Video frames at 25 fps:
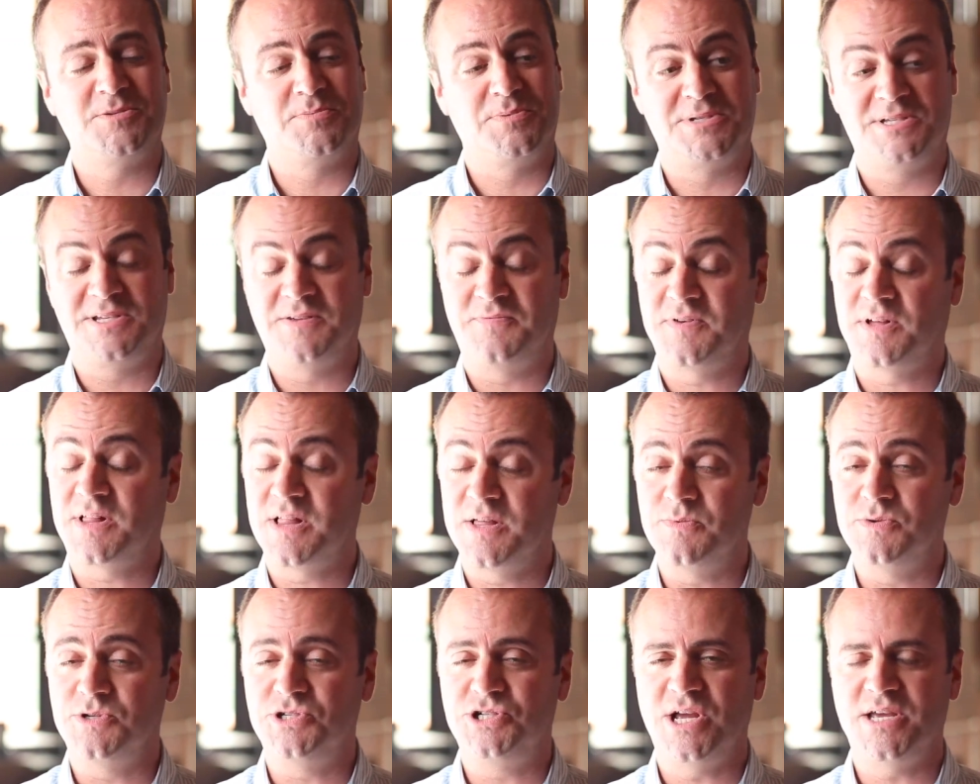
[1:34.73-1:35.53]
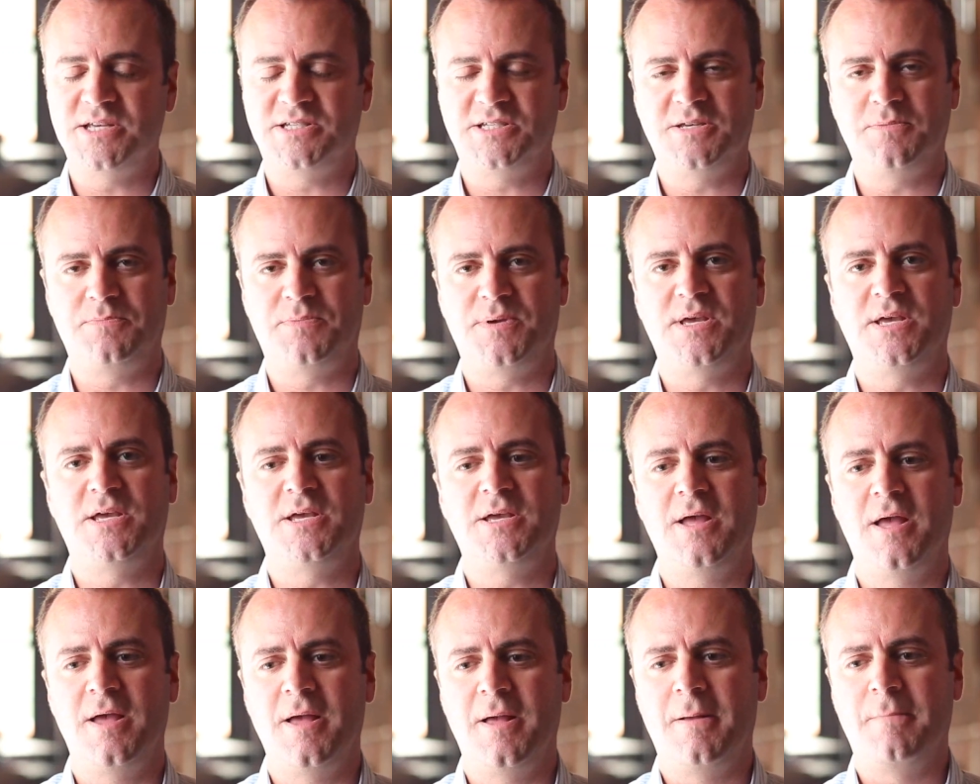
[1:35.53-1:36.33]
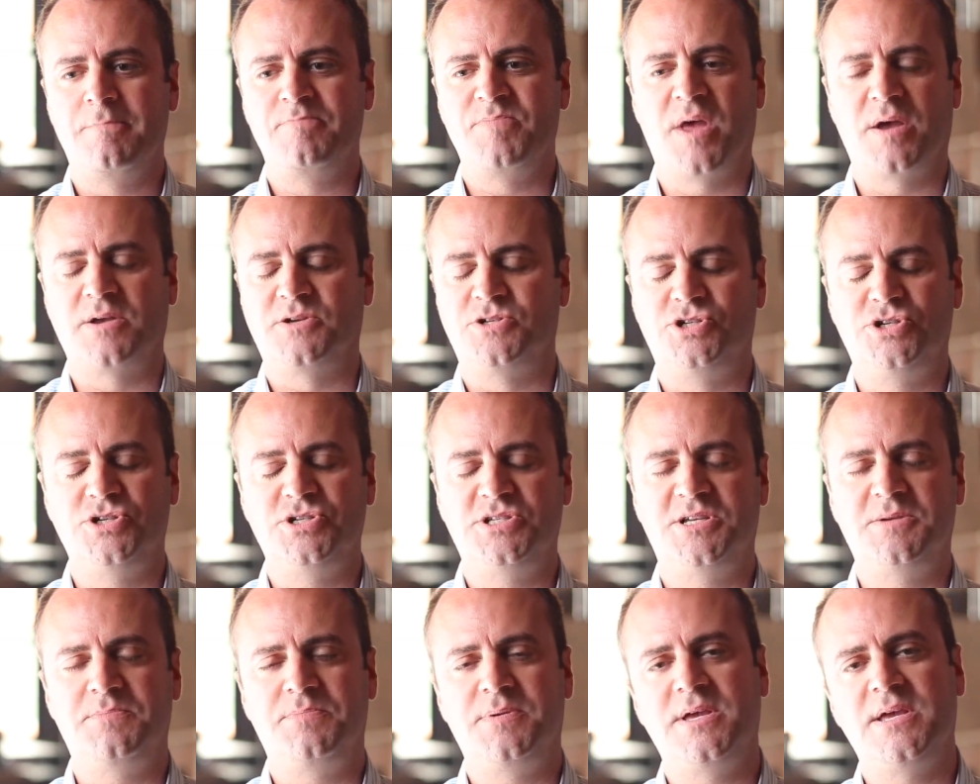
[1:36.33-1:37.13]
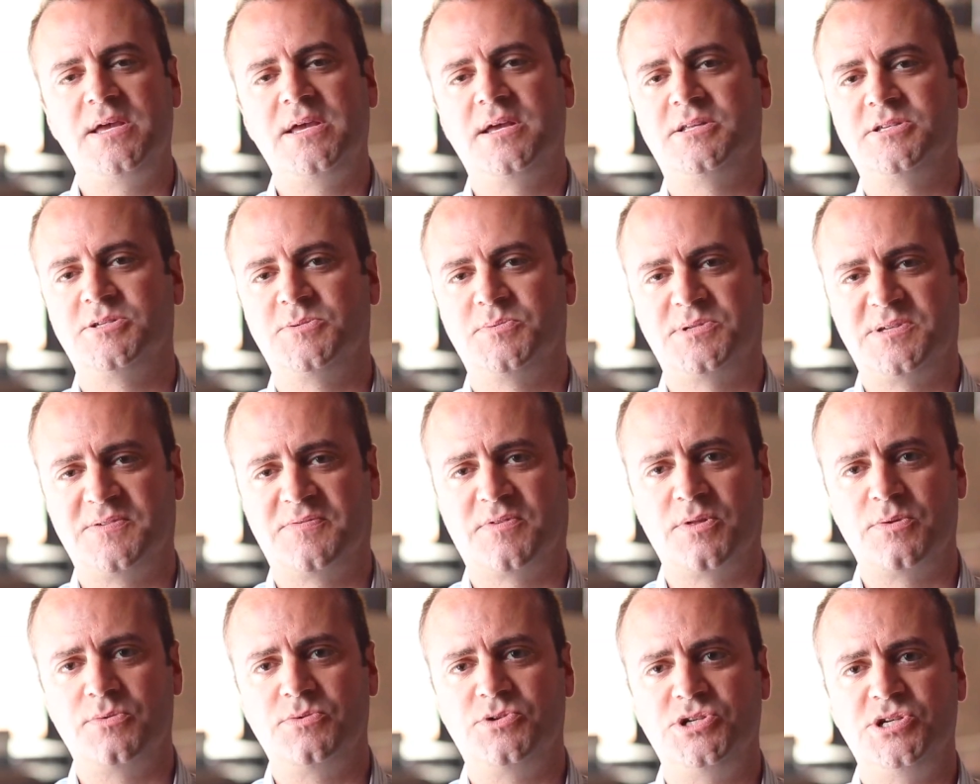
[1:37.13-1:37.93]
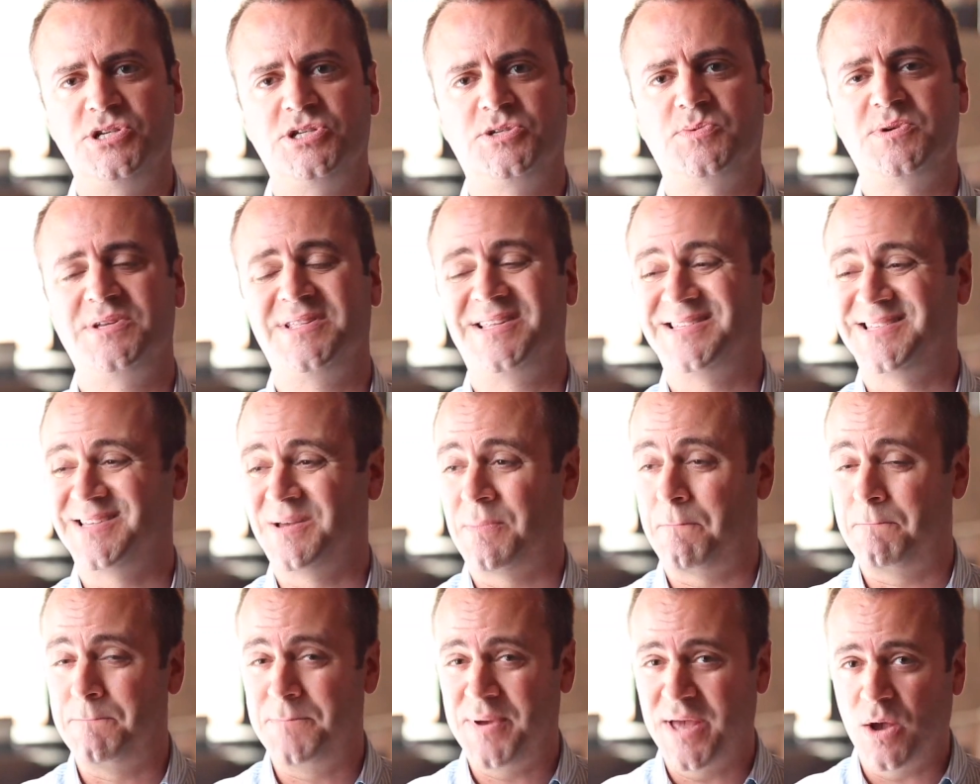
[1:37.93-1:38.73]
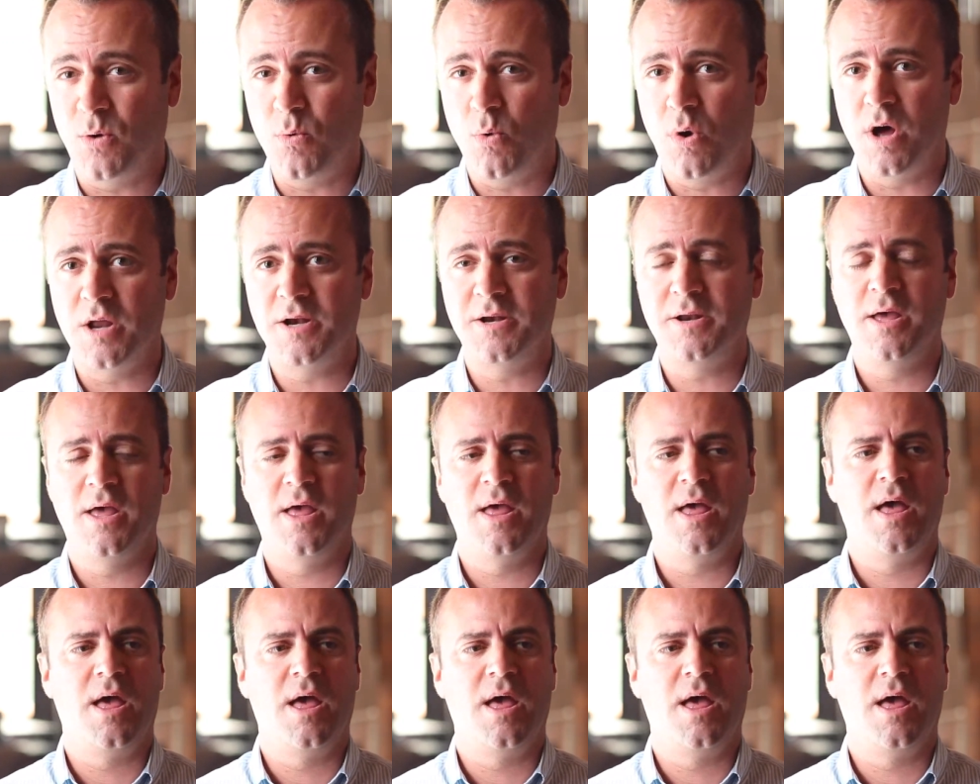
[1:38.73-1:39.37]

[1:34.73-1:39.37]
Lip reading: Specifically with GCP and specifically with G Suite, that's a big one.